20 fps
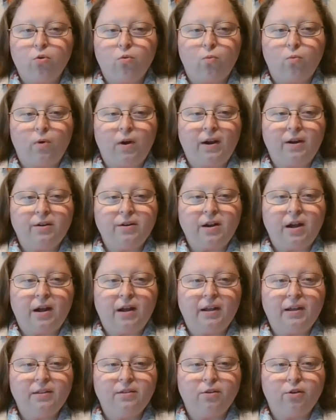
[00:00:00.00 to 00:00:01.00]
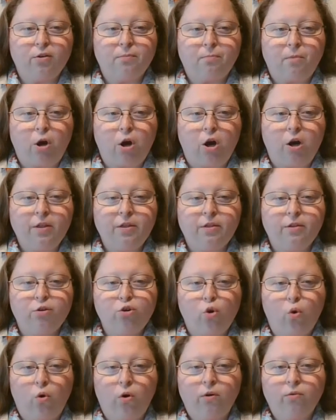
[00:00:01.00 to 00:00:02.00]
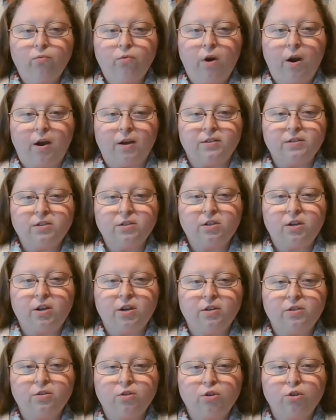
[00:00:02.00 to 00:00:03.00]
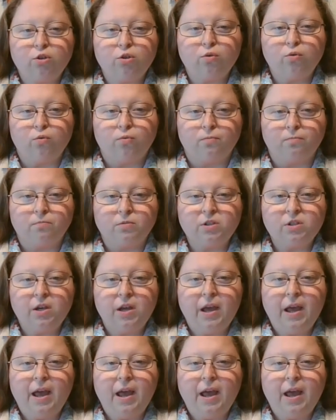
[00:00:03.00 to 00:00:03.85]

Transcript: where neither moth nor rust consumes,